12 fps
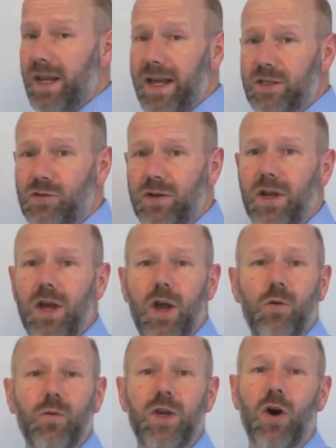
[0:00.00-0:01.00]
electron,
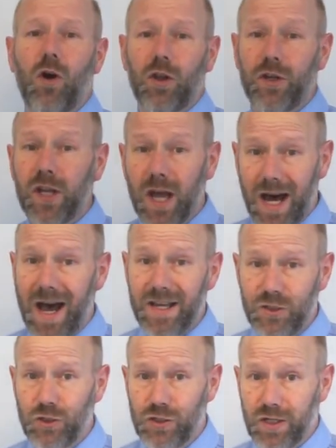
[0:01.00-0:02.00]
we call it
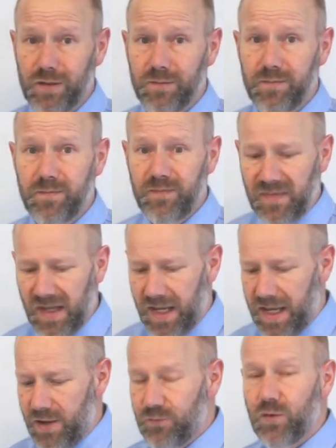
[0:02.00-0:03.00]
hydrogen.
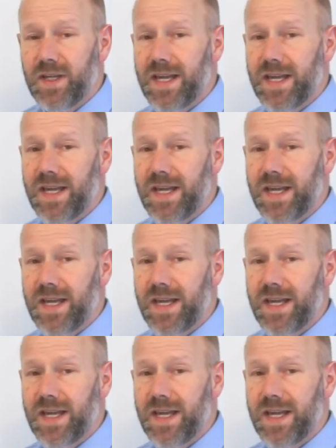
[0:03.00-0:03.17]
If we